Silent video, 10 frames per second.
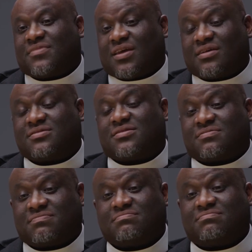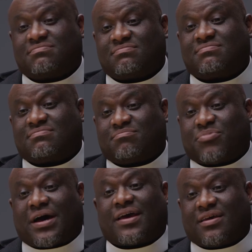get some
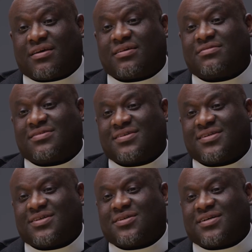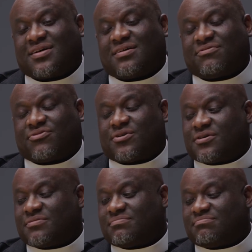buy-in
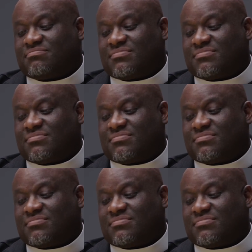from